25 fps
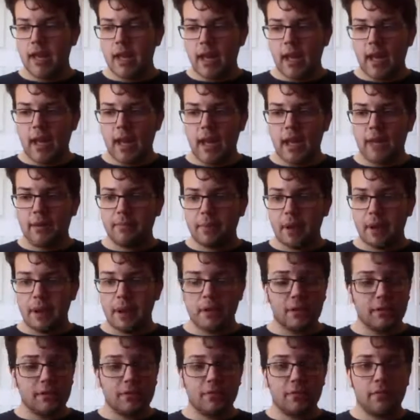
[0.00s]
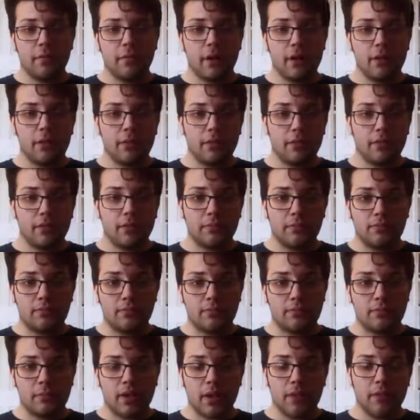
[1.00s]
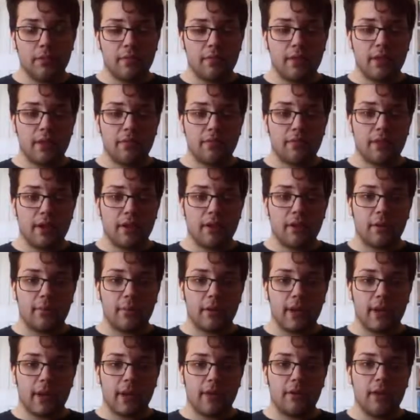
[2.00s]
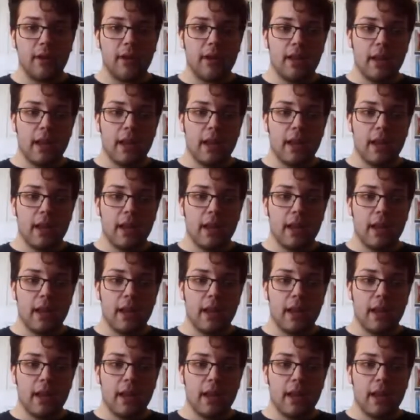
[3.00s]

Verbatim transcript: And pay attention for other to other videos that are coming out.